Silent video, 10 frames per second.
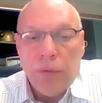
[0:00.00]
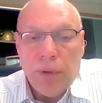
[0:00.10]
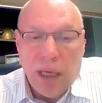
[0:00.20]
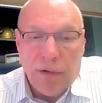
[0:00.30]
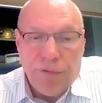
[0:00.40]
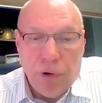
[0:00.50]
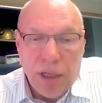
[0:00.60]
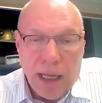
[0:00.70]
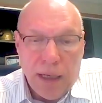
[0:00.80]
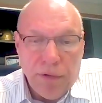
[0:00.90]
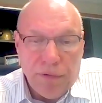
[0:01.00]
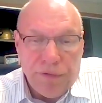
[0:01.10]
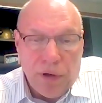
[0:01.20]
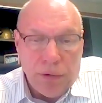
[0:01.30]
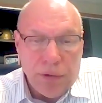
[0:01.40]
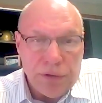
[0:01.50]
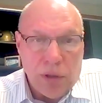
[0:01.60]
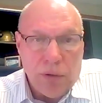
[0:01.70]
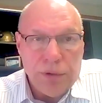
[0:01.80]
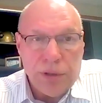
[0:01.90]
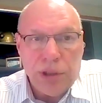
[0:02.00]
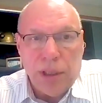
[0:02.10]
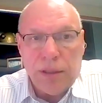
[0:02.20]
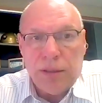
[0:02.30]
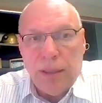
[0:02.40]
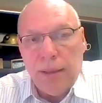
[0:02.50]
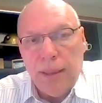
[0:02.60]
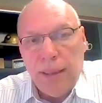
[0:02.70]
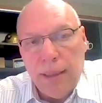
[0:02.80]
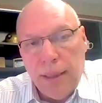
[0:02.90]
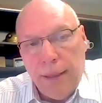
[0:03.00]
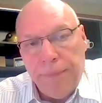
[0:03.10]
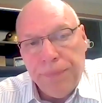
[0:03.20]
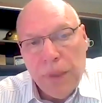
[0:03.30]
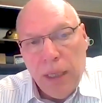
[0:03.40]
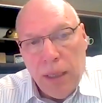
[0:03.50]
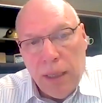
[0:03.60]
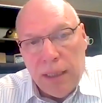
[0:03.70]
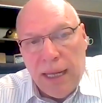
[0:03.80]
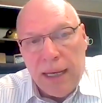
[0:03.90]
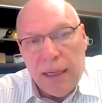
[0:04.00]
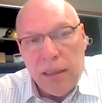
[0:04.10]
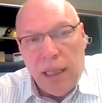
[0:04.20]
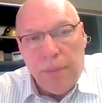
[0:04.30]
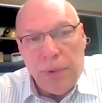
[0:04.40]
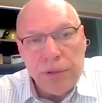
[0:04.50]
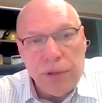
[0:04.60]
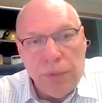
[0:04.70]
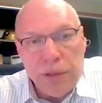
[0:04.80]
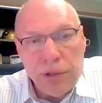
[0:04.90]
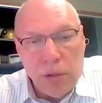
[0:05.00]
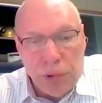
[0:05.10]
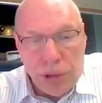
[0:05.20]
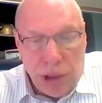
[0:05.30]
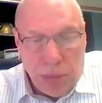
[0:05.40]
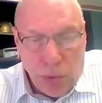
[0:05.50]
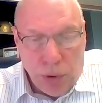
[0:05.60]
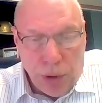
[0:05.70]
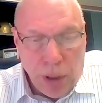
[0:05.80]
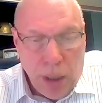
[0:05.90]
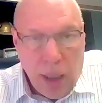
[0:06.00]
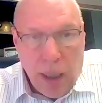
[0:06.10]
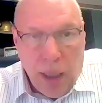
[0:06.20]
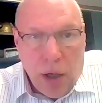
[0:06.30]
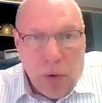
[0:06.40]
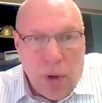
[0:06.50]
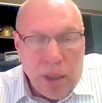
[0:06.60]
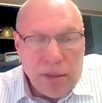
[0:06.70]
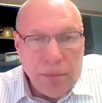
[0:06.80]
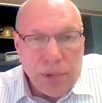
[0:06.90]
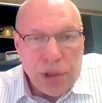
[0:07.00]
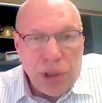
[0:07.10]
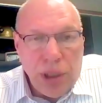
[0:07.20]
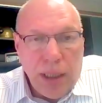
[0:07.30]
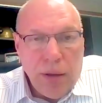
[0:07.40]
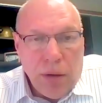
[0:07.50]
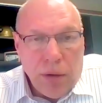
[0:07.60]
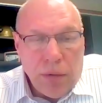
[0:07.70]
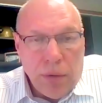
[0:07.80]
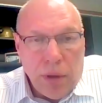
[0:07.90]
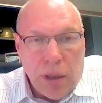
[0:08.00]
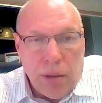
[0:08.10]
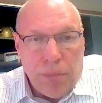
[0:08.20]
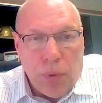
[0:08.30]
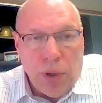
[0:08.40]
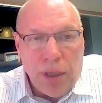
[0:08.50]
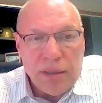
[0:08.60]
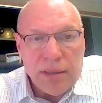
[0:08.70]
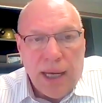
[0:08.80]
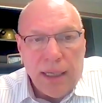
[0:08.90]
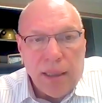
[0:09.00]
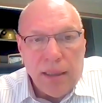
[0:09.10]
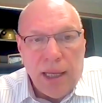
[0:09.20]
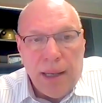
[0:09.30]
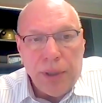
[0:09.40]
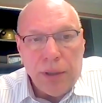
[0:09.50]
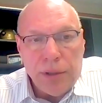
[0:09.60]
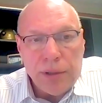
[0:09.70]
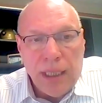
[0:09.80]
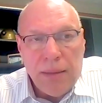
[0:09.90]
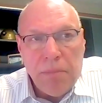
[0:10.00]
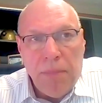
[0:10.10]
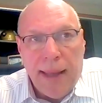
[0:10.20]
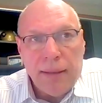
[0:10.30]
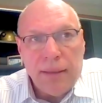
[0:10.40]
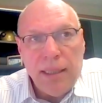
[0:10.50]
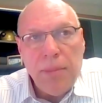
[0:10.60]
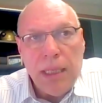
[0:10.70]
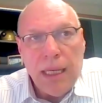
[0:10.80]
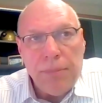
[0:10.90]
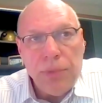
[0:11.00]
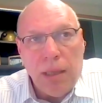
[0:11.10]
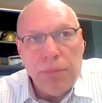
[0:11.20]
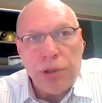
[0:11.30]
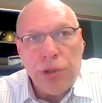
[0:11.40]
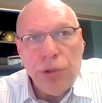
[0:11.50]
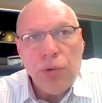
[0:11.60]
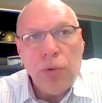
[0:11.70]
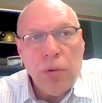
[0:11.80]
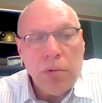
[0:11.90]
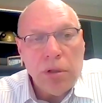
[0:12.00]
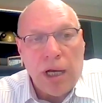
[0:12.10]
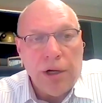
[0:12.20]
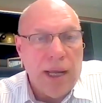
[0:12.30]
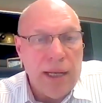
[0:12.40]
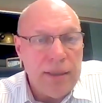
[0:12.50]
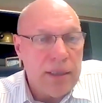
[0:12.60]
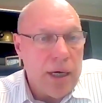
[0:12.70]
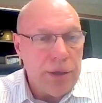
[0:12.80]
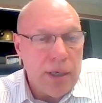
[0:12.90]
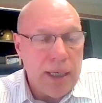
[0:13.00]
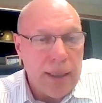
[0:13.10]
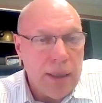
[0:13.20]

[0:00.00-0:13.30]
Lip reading: we had 48 fault zones just in the 9 kilometers the rescue machine bored. Once the machine bored its 9 kilometers, it met TBM number 2, cutter head to cutter head.